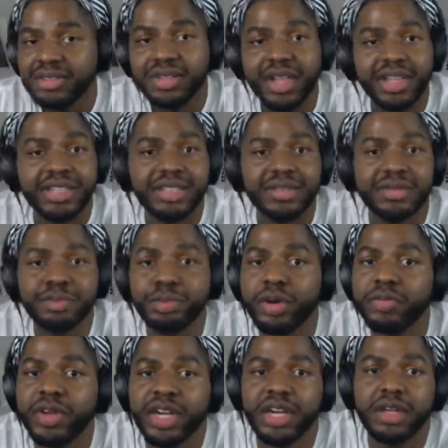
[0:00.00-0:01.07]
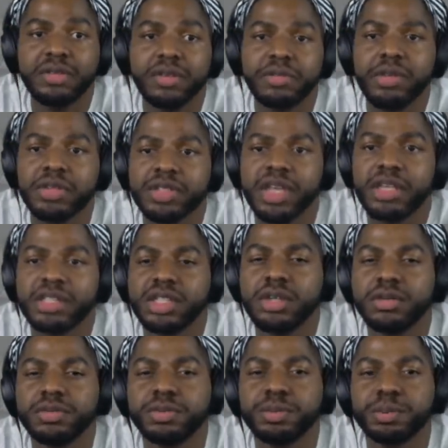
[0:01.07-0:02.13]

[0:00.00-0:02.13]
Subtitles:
is preventative of those things, you know?